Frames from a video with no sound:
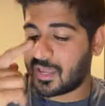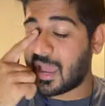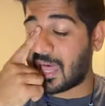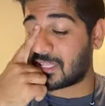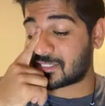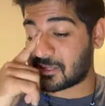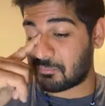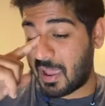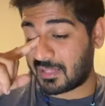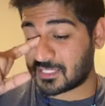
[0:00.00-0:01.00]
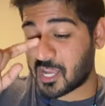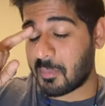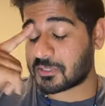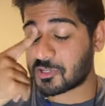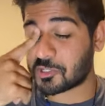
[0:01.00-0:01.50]
Alex said, man, these
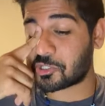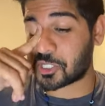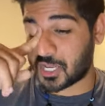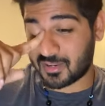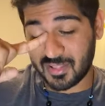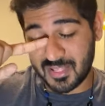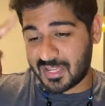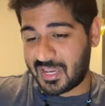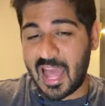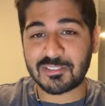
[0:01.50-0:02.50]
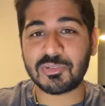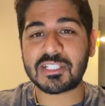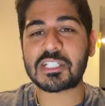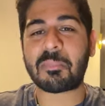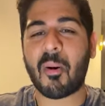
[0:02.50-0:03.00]
comments are shit. Nah, dude,
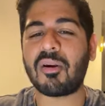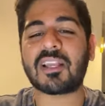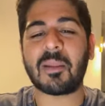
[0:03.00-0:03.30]
this is part of the